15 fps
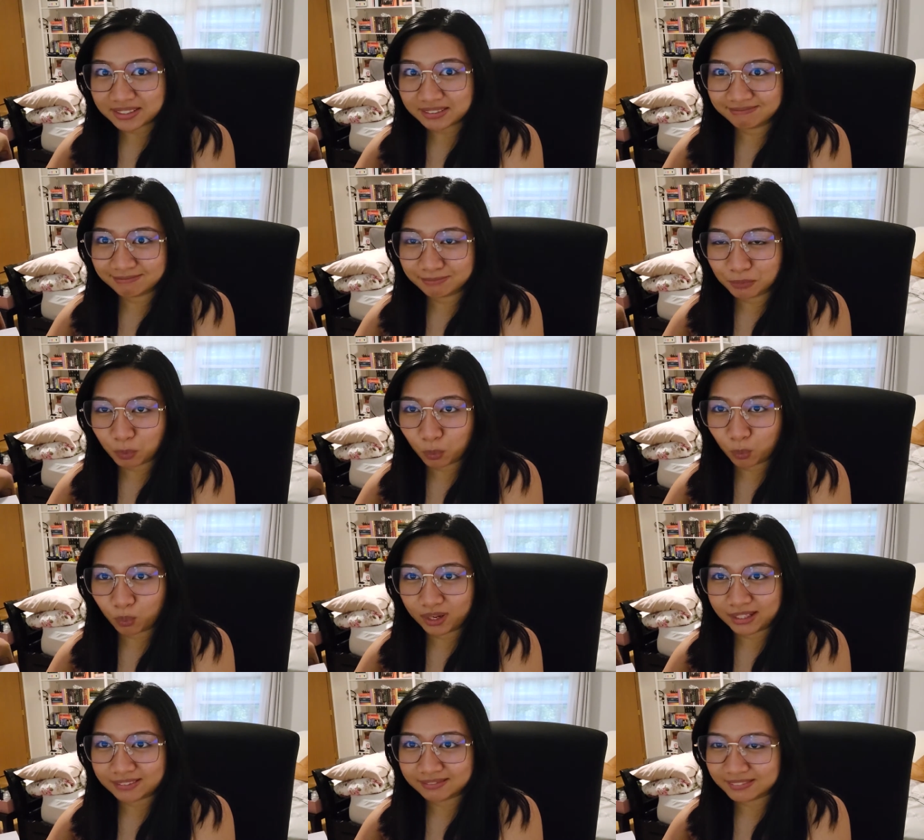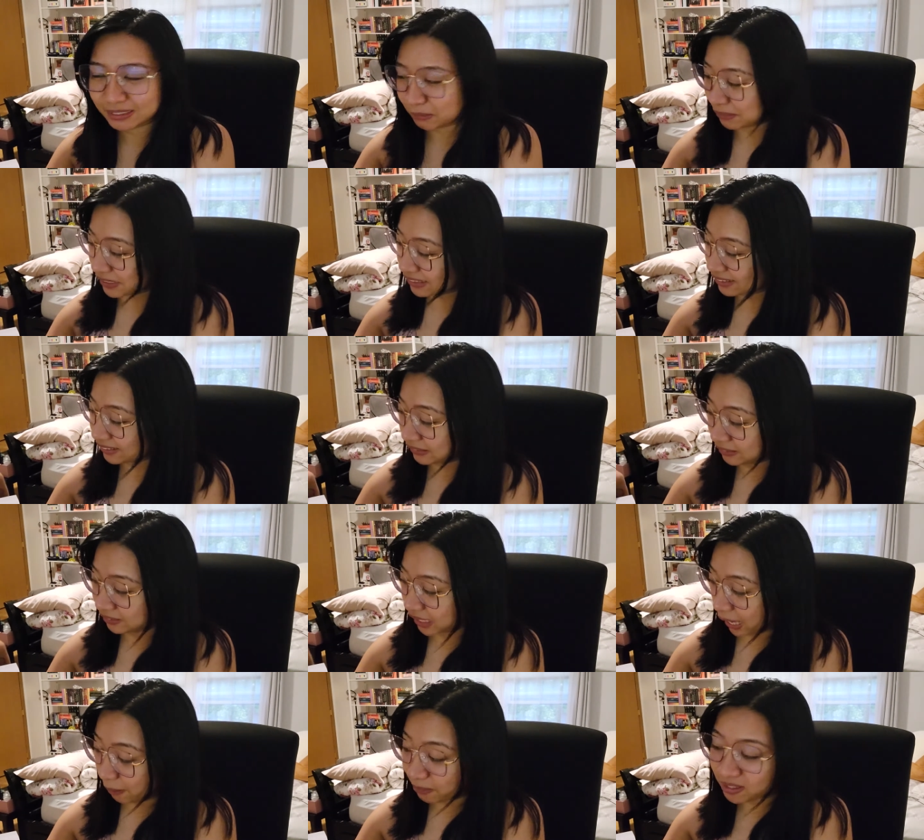when
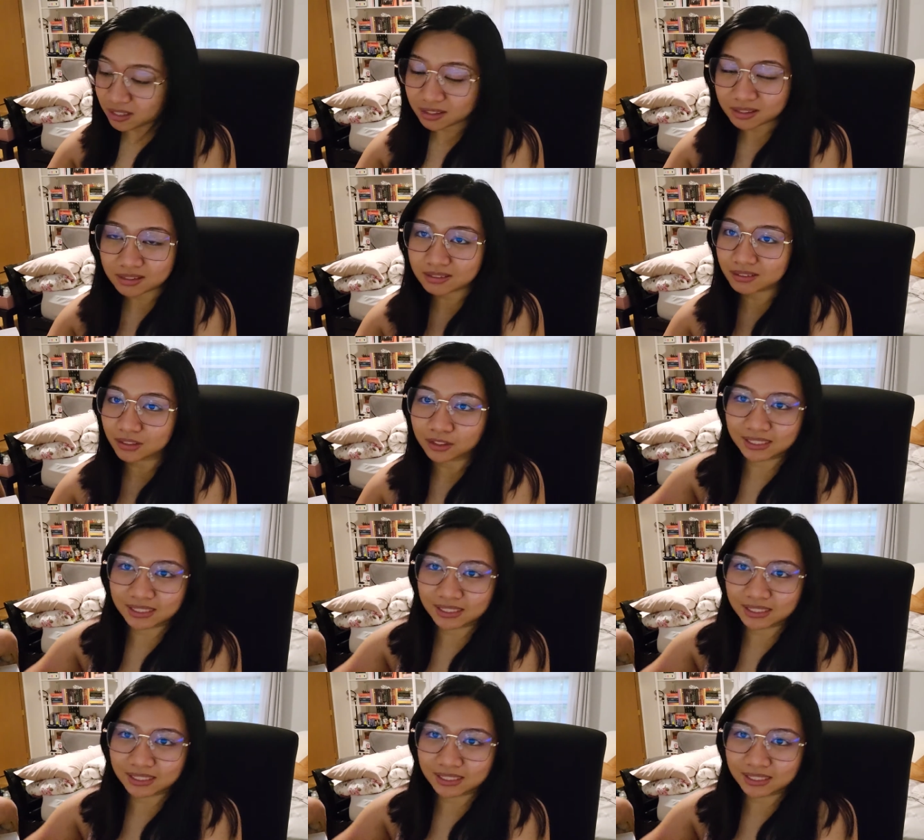something happens.